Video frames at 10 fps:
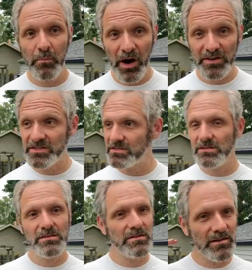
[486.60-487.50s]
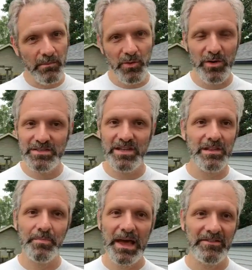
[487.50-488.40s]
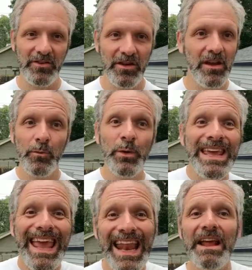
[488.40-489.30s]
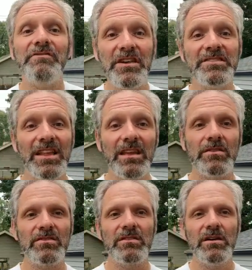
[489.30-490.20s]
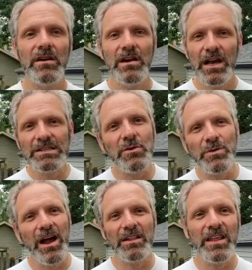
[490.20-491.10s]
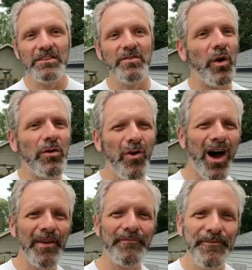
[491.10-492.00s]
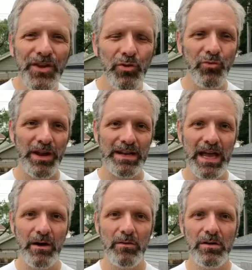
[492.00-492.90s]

Bucks, number 1 seed the past 2 years, we can't have nice things. And so we're not like, so I don't know how to feel right now.